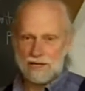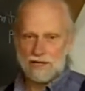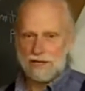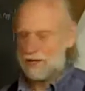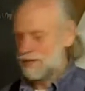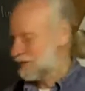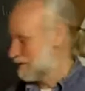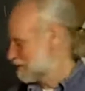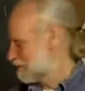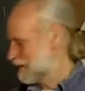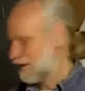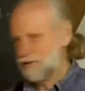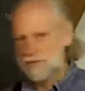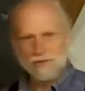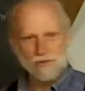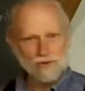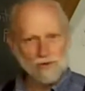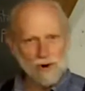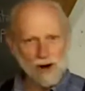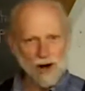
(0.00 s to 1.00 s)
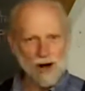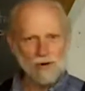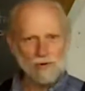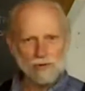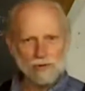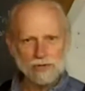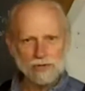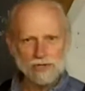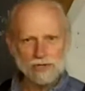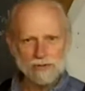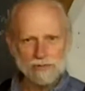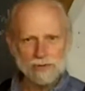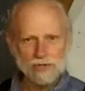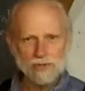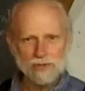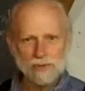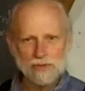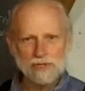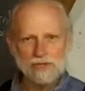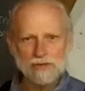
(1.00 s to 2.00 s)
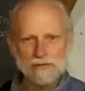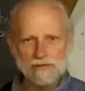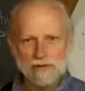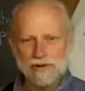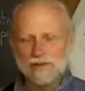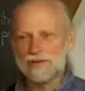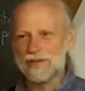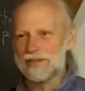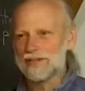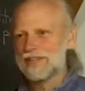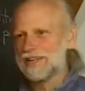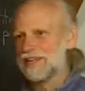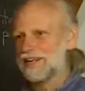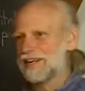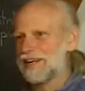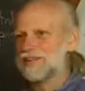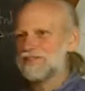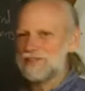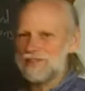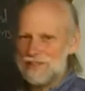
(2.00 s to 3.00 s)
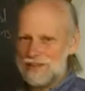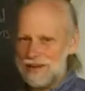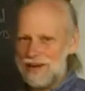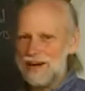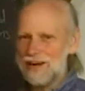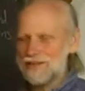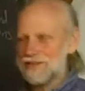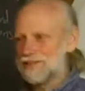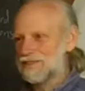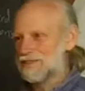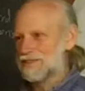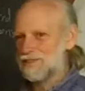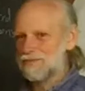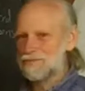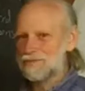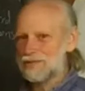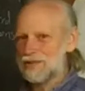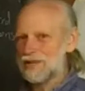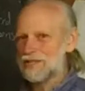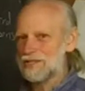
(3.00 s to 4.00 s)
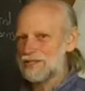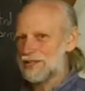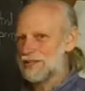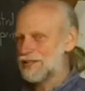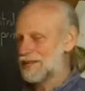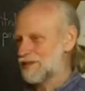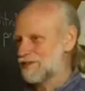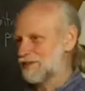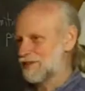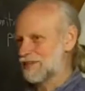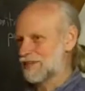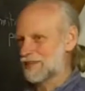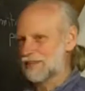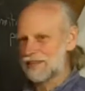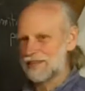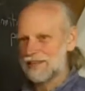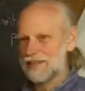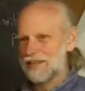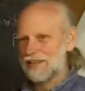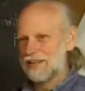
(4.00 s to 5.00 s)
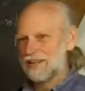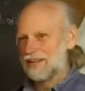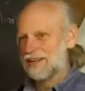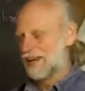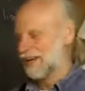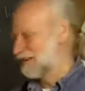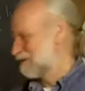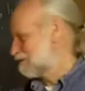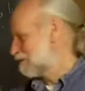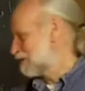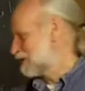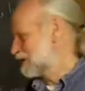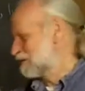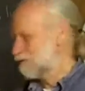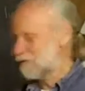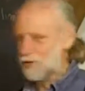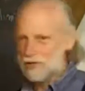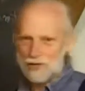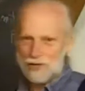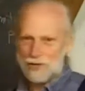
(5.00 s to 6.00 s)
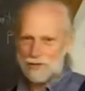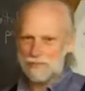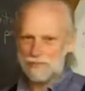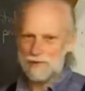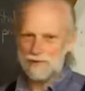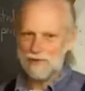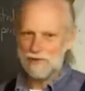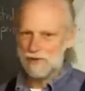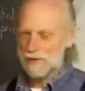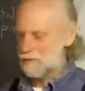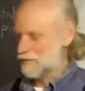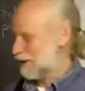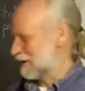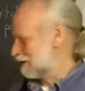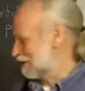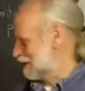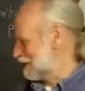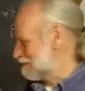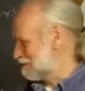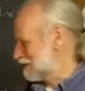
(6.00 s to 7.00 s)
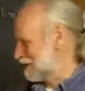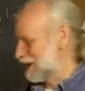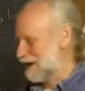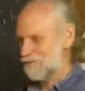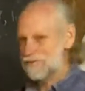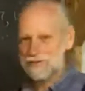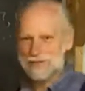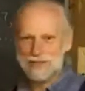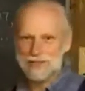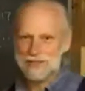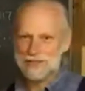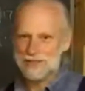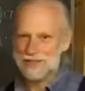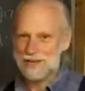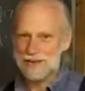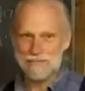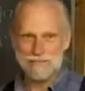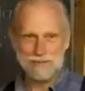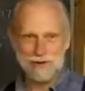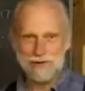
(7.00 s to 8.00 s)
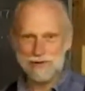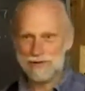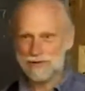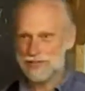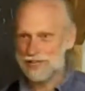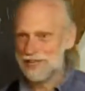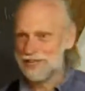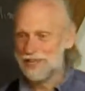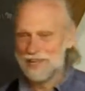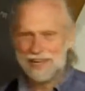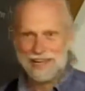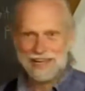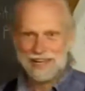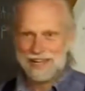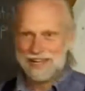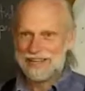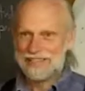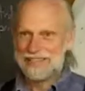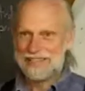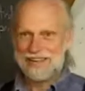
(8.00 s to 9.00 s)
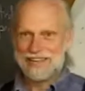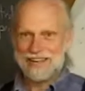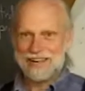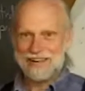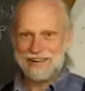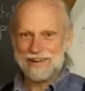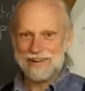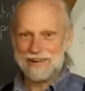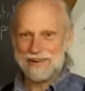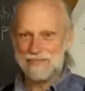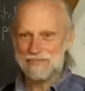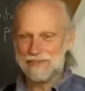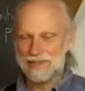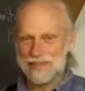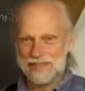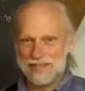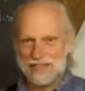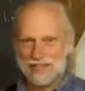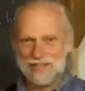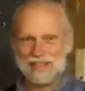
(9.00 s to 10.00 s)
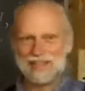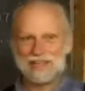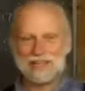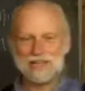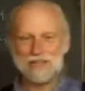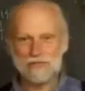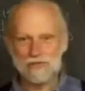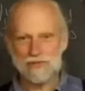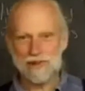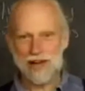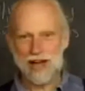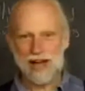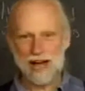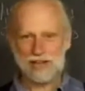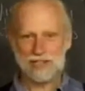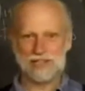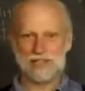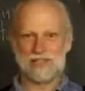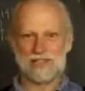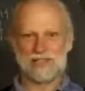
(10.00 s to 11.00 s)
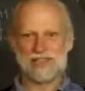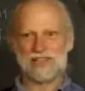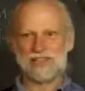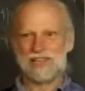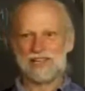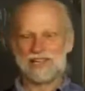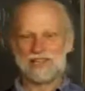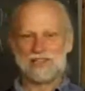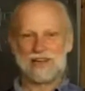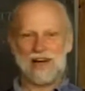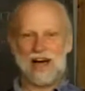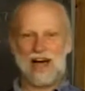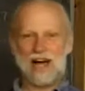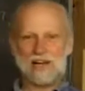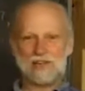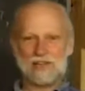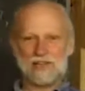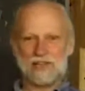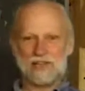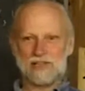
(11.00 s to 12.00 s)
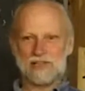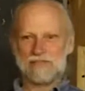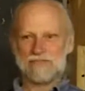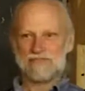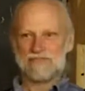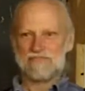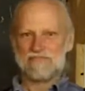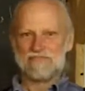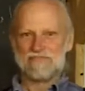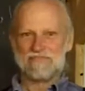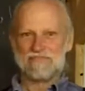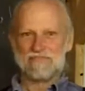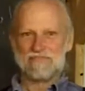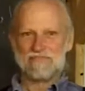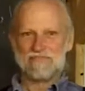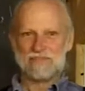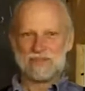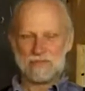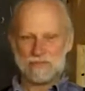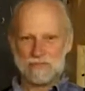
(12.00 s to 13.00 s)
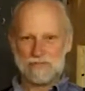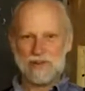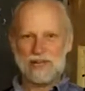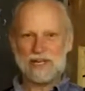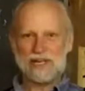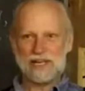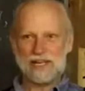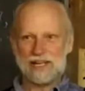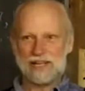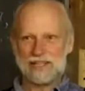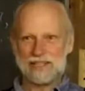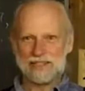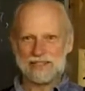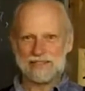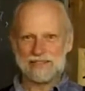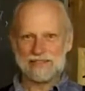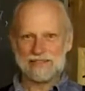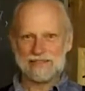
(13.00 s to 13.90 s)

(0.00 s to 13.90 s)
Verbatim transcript: and he said, do you know how old she was when she wrote it? And I said, yeah, she was 19, I think. And, and we, we talked briefly about that, but I was just amused to, to hear him, his reaction to actually reading